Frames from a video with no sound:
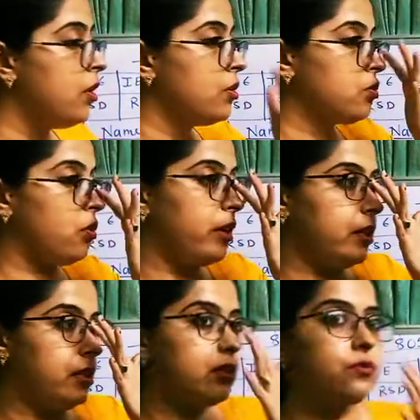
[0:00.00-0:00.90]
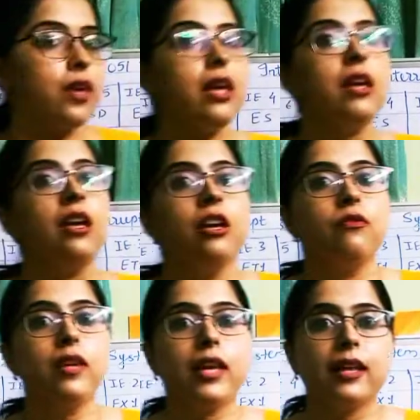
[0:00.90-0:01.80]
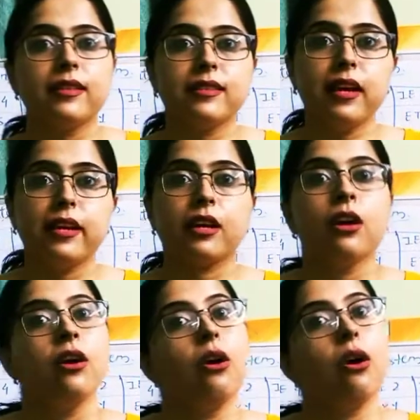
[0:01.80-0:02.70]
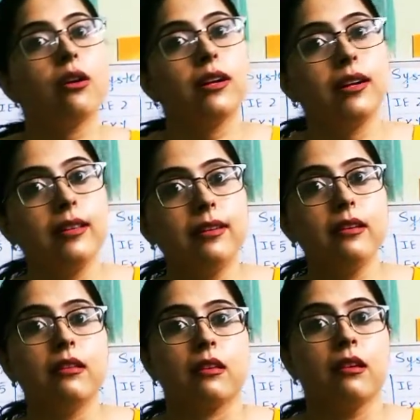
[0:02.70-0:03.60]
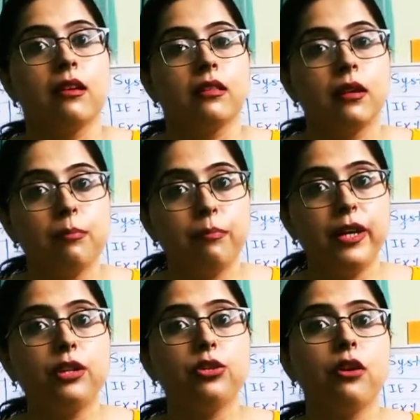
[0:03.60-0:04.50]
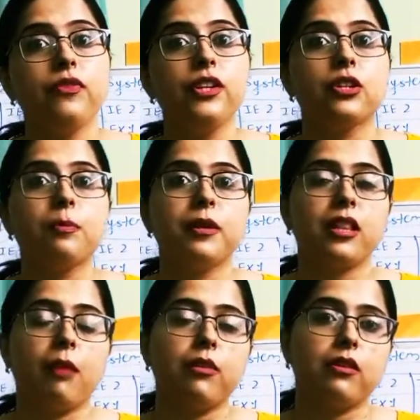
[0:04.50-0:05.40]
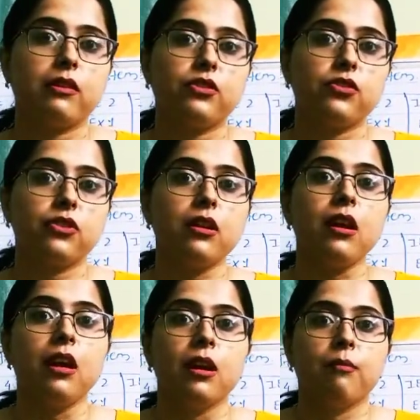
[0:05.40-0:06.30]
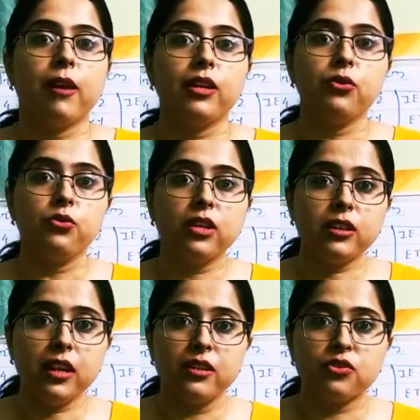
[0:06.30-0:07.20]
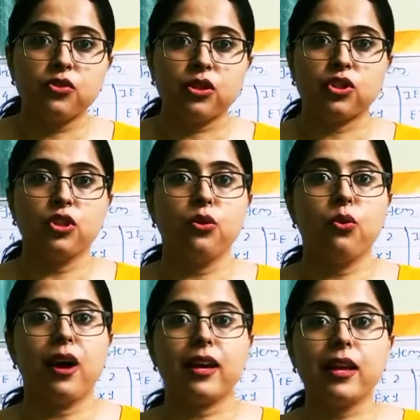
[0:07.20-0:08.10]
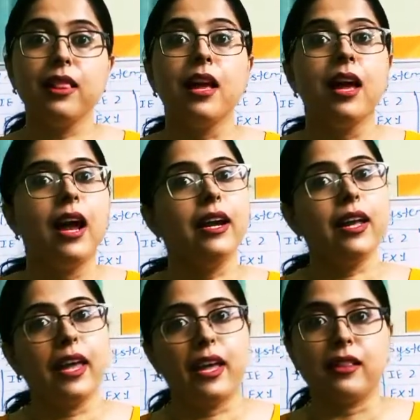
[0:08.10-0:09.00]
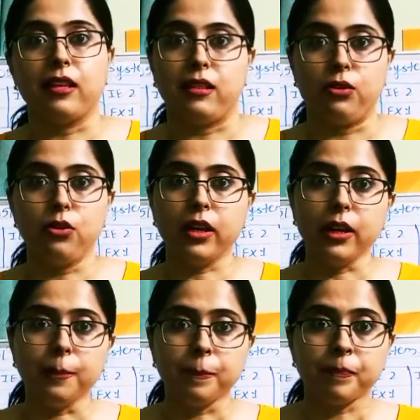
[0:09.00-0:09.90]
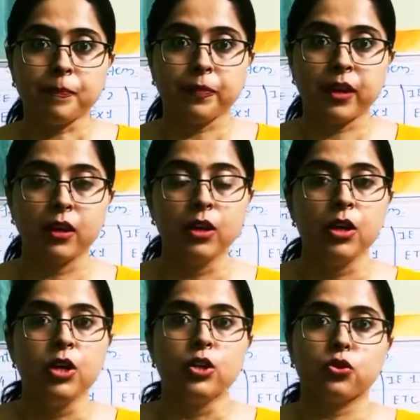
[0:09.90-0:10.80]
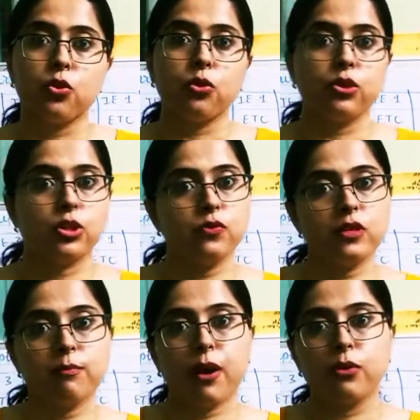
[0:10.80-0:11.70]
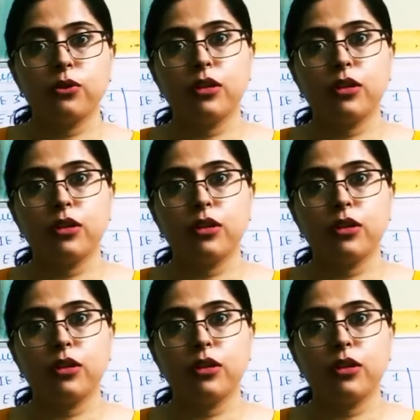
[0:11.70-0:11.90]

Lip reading: So in this way we can set or clear the bits of interrupt enable register by using the instruction ORL and ANL. Okay. So this was about